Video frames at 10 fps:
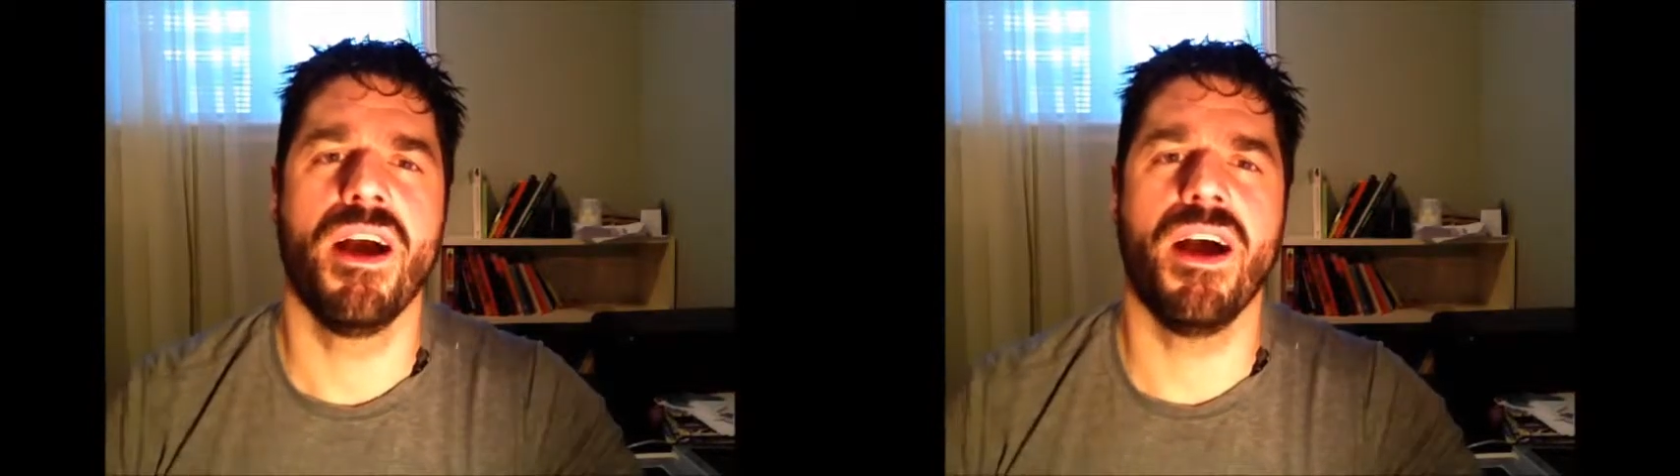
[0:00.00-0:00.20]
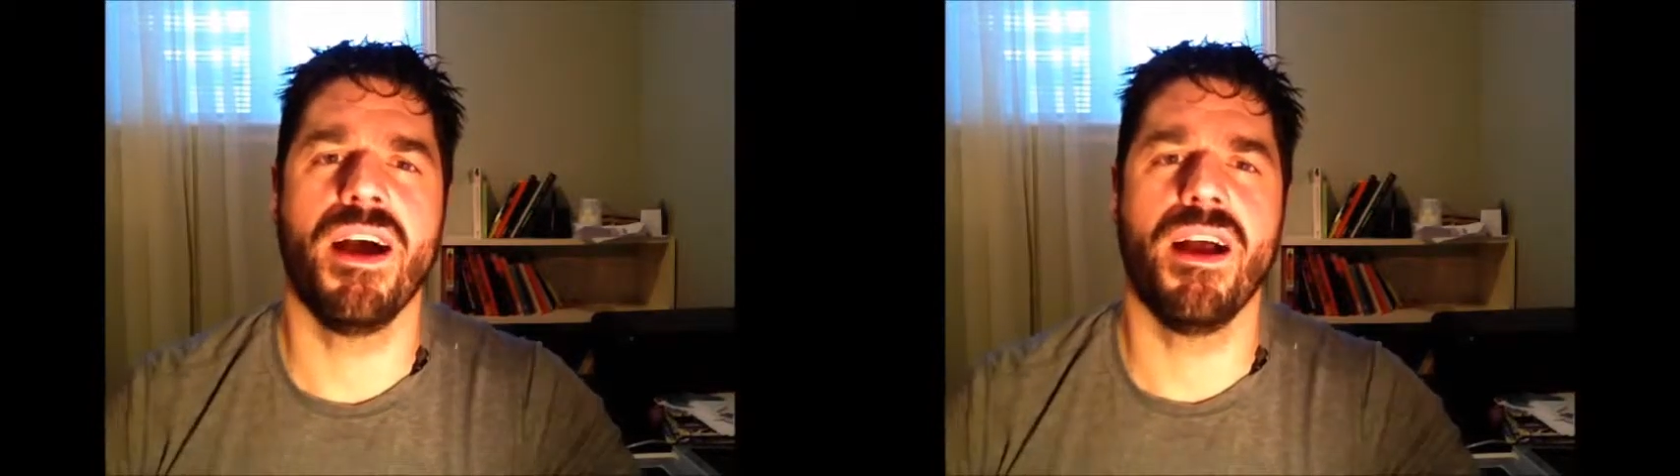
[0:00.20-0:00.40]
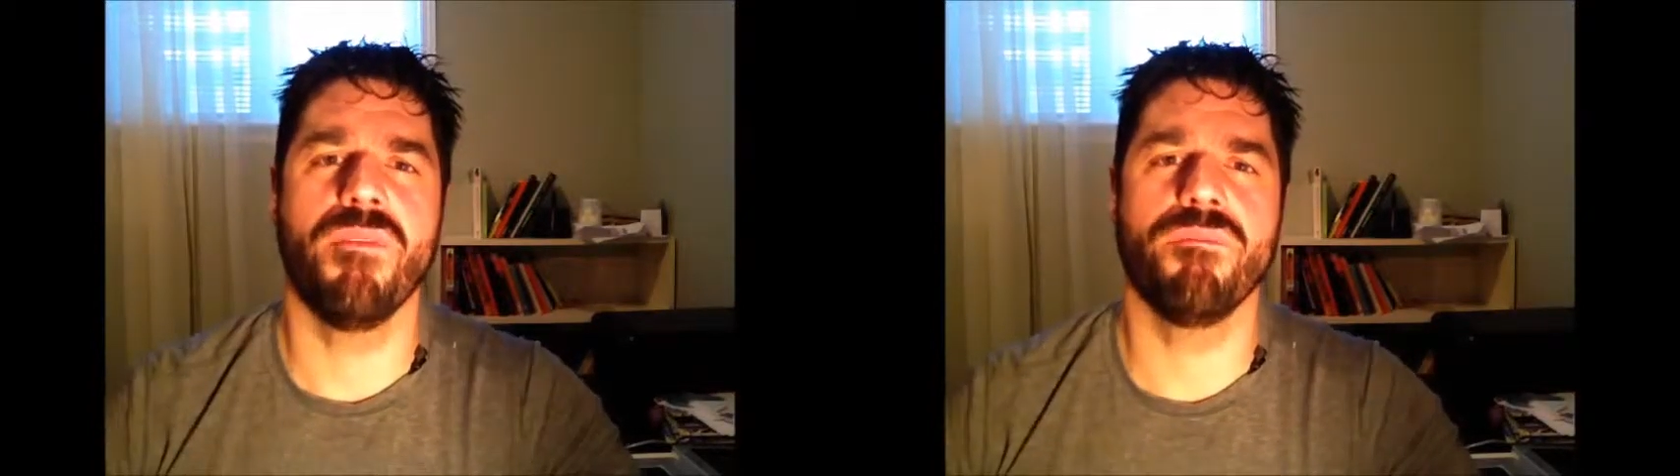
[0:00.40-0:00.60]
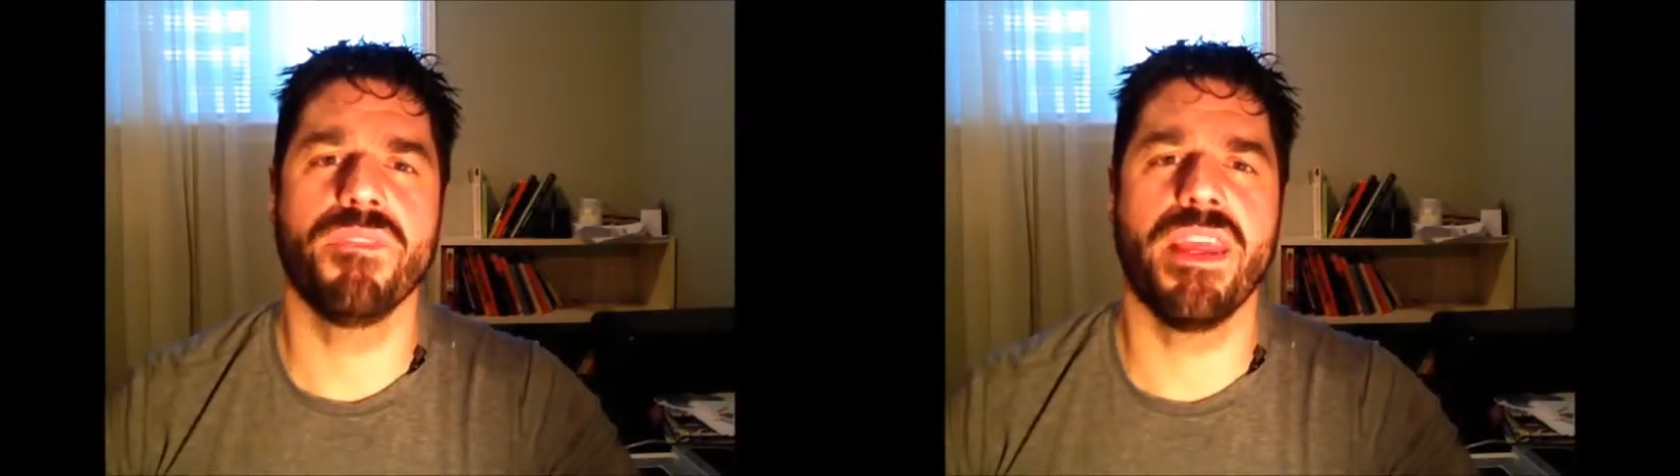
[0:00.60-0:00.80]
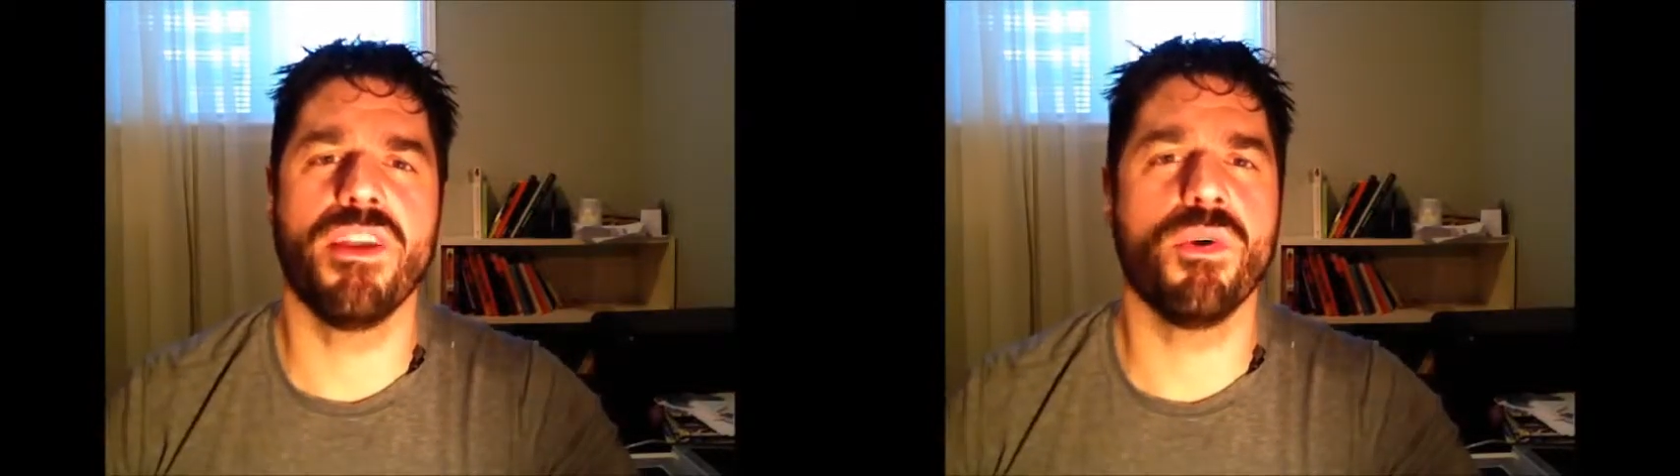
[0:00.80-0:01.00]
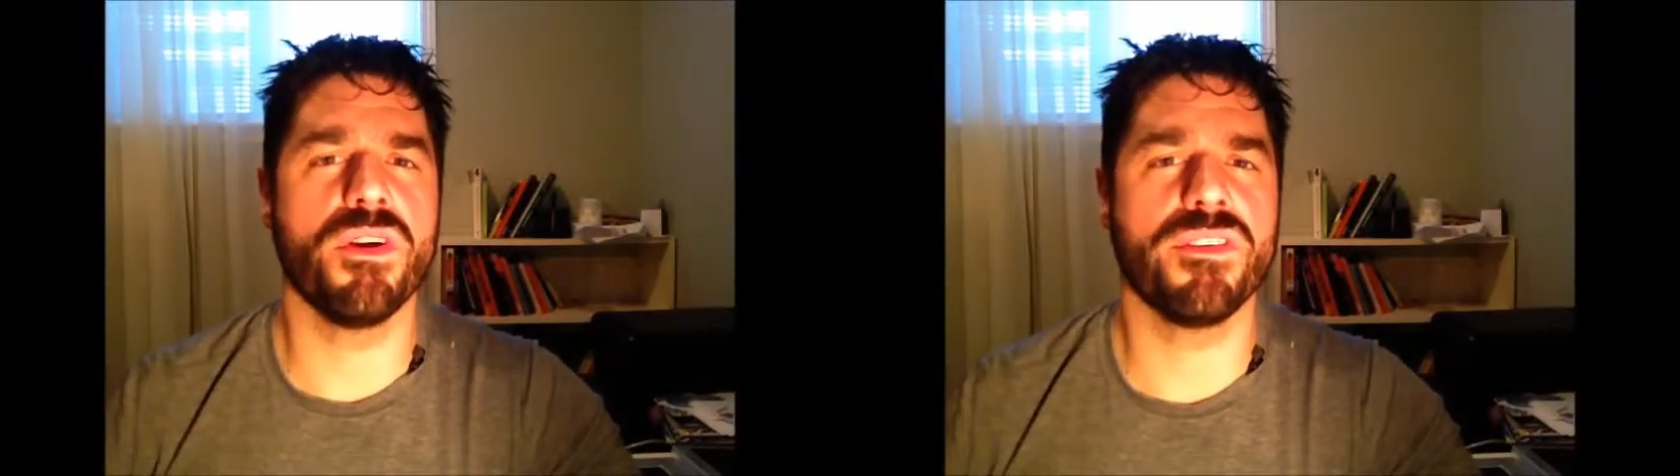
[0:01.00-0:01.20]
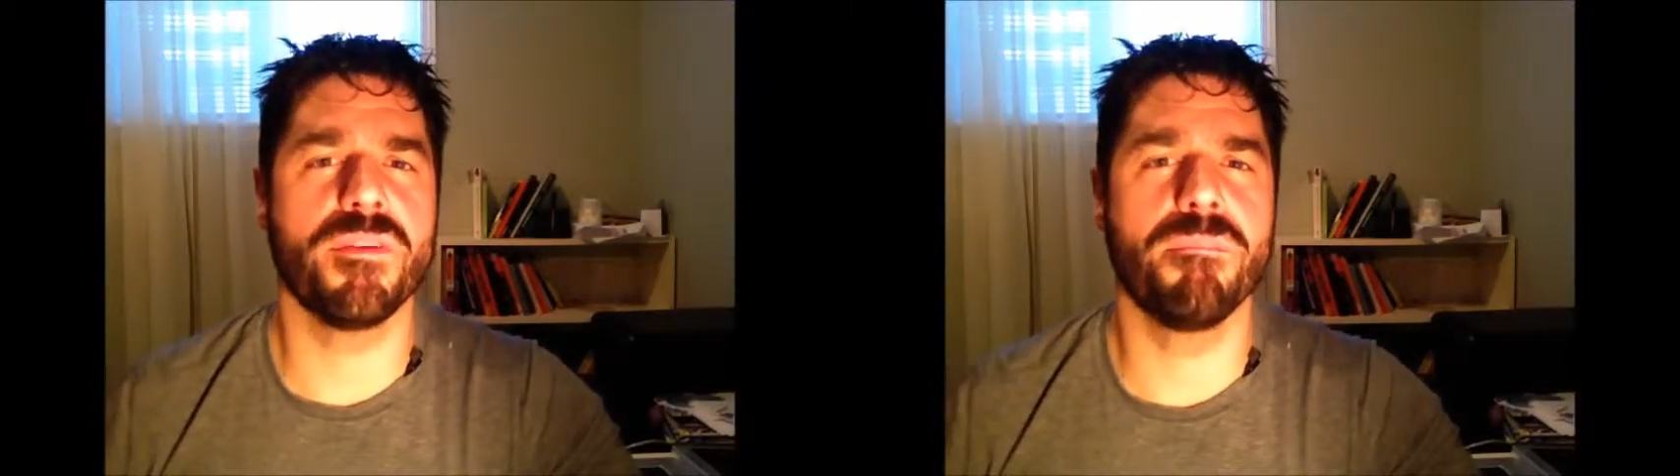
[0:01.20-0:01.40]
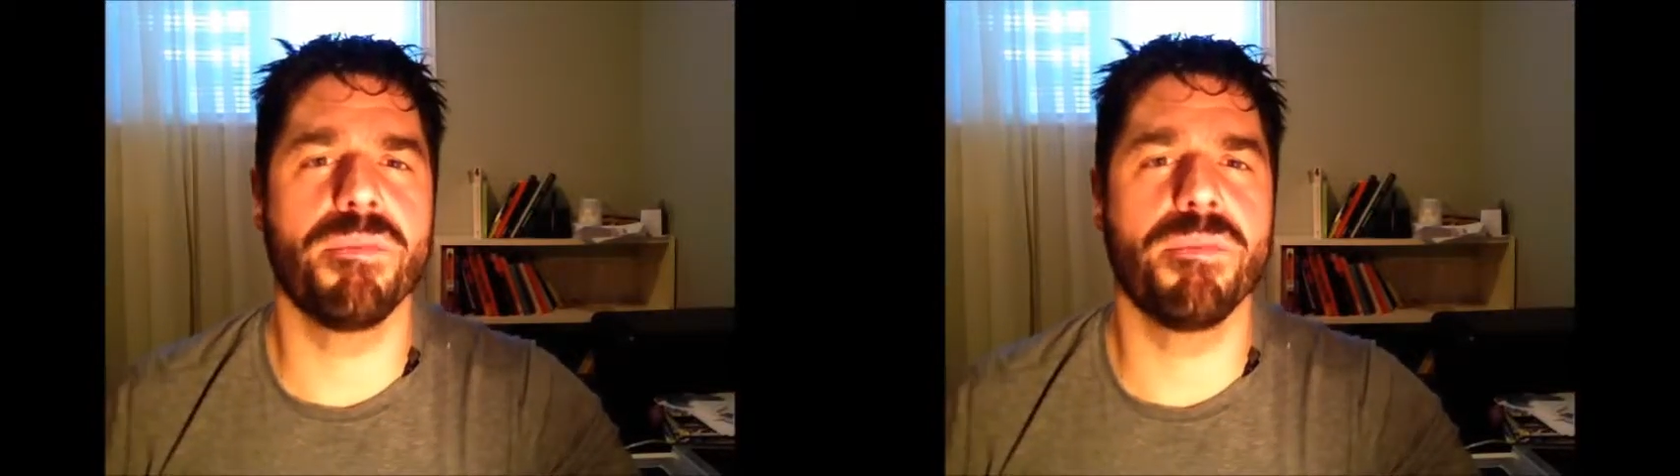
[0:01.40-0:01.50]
Um, in order to